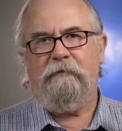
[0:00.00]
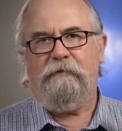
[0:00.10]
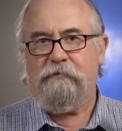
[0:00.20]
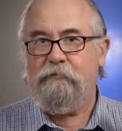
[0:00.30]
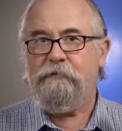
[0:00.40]

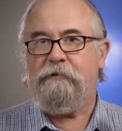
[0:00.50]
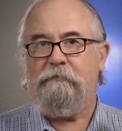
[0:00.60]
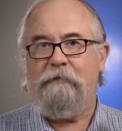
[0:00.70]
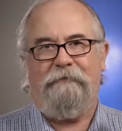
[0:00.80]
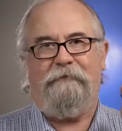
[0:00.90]
This is
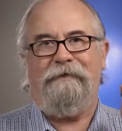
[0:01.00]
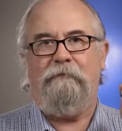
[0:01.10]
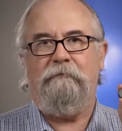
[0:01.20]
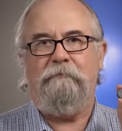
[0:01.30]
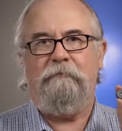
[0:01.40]
also a
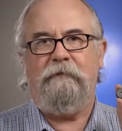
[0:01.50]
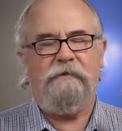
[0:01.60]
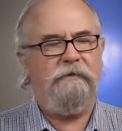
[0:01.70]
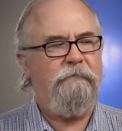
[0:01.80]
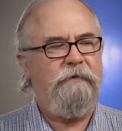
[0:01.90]
thing.
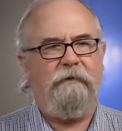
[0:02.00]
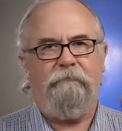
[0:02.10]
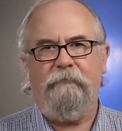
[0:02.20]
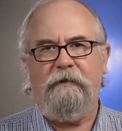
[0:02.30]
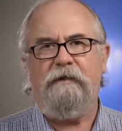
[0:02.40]
It's a
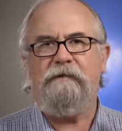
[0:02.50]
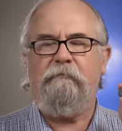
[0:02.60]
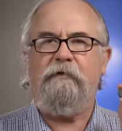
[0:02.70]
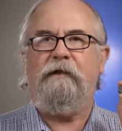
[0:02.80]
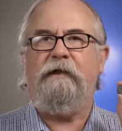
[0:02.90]
speaker. It's
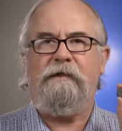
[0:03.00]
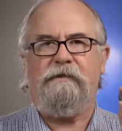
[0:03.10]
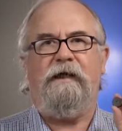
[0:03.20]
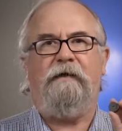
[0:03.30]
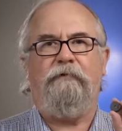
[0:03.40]
something that has
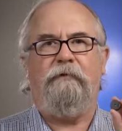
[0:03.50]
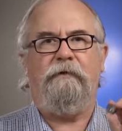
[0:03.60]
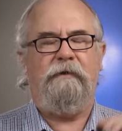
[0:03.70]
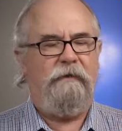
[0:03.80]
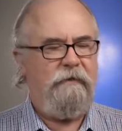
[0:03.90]
an
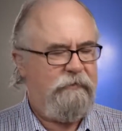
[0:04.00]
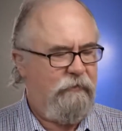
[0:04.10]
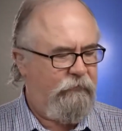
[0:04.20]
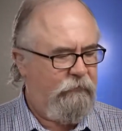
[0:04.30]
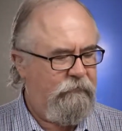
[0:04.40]
output.
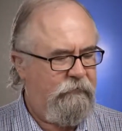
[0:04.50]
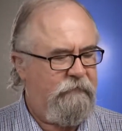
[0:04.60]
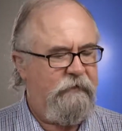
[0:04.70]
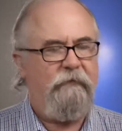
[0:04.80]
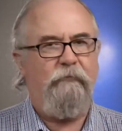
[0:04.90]
So if you look at them
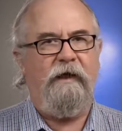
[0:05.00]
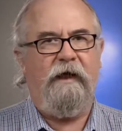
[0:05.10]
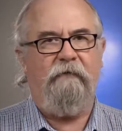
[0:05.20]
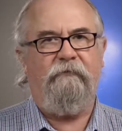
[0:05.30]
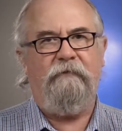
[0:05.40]
together, we
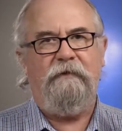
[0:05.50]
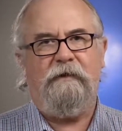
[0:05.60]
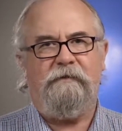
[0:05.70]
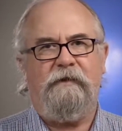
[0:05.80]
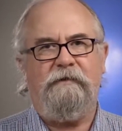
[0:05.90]
have
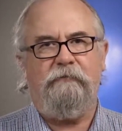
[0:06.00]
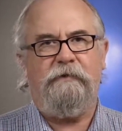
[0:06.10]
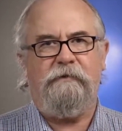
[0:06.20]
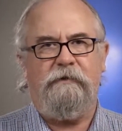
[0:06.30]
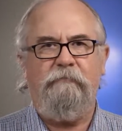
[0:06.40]
a sensor,
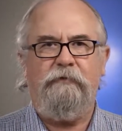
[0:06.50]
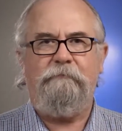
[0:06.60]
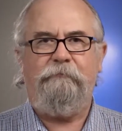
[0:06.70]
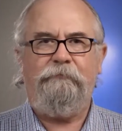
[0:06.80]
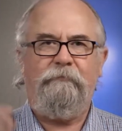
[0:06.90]
which is an
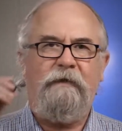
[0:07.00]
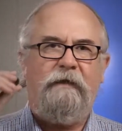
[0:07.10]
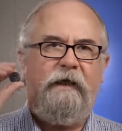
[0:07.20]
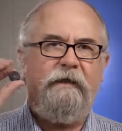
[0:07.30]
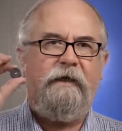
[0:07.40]
input,
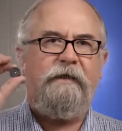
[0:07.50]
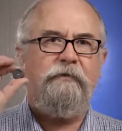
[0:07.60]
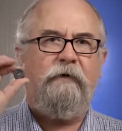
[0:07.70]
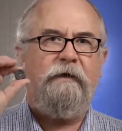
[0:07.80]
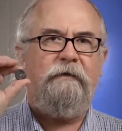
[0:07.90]
and an
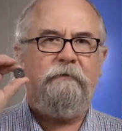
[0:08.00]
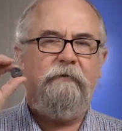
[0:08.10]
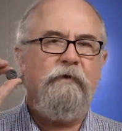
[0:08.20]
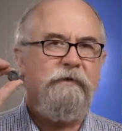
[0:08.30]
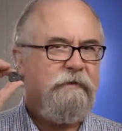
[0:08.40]
actuator,
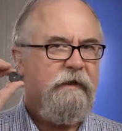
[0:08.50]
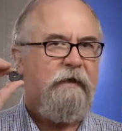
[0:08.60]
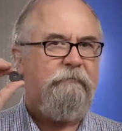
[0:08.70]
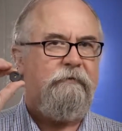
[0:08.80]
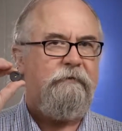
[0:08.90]
which is an
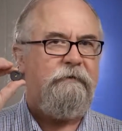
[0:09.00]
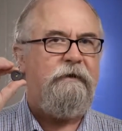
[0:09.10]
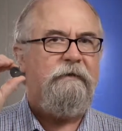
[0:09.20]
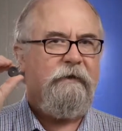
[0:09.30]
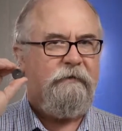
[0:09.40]
output.
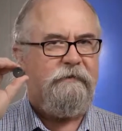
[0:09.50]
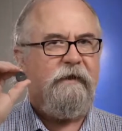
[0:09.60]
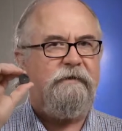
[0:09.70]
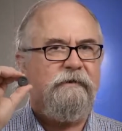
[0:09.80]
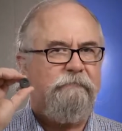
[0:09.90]
In this
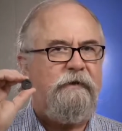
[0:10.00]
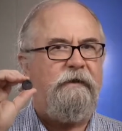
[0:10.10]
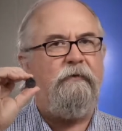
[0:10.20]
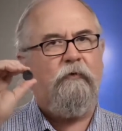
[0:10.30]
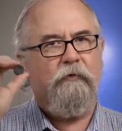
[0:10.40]
case, a
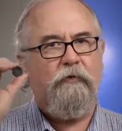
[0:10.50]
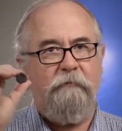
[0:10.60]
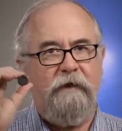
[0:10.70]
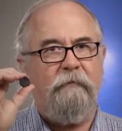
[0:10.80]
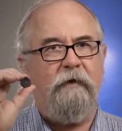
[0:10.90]
speaker, or it could
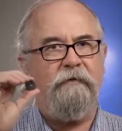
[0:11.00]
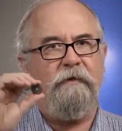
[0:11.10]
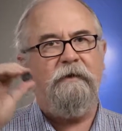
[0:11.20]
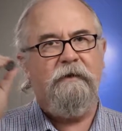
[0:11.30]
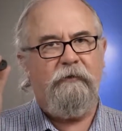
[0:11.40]
be a
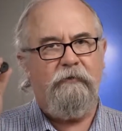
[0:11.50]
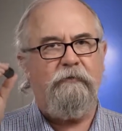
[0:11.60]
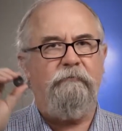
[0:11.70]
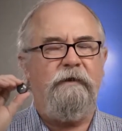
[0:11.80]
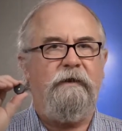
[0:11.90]
motor, or it
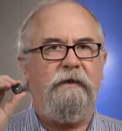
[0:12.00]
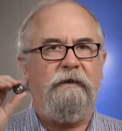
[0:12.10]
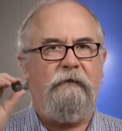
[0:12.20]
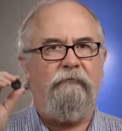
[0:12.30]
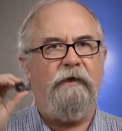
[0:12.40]
could be
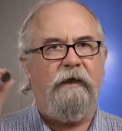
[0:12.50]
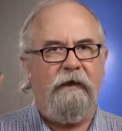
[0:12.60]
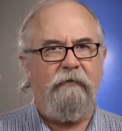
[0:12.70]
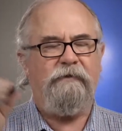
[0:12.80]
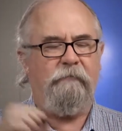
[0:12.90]
a
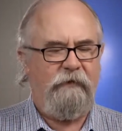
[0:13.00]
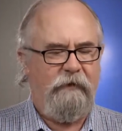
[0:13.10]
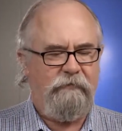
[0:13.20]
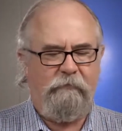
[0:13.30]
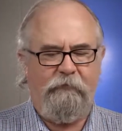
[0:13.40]
relay or something
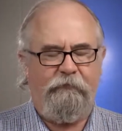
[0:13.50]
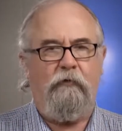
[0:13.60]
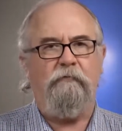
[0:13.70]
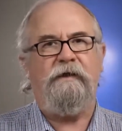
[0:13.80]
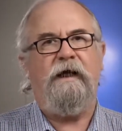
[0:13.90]
else that
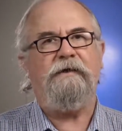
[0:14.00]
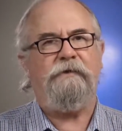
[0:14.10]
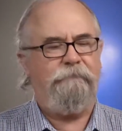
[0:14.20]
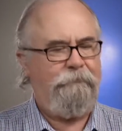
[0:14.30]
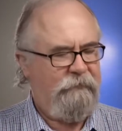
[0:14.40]
performs an
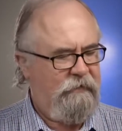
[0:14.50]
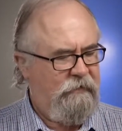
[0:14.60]
action.